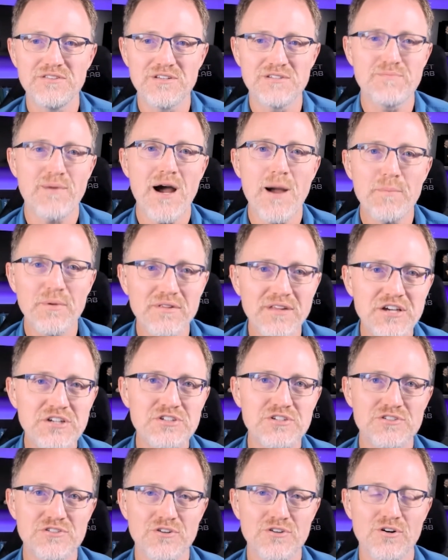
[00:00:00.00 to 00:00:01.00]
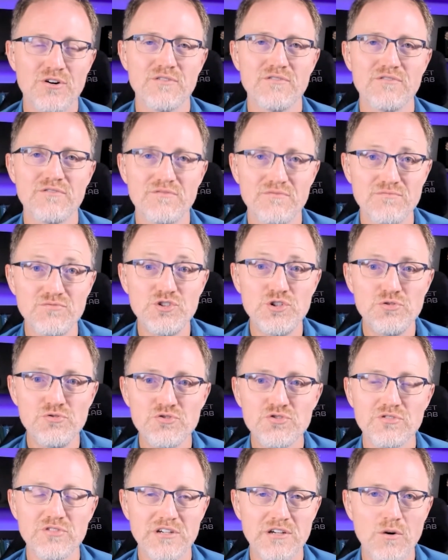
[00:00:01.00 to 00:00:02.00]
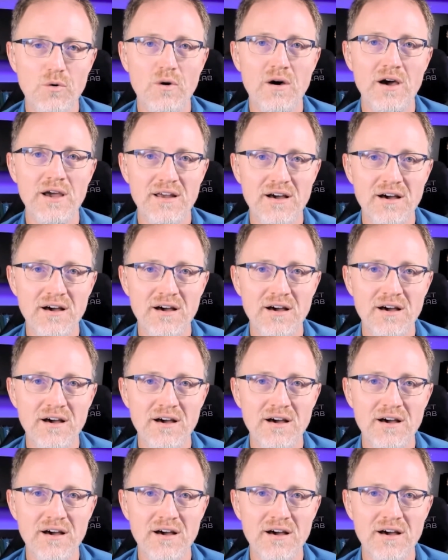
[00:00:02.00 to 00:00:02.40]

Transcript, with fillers: The populations are usually quite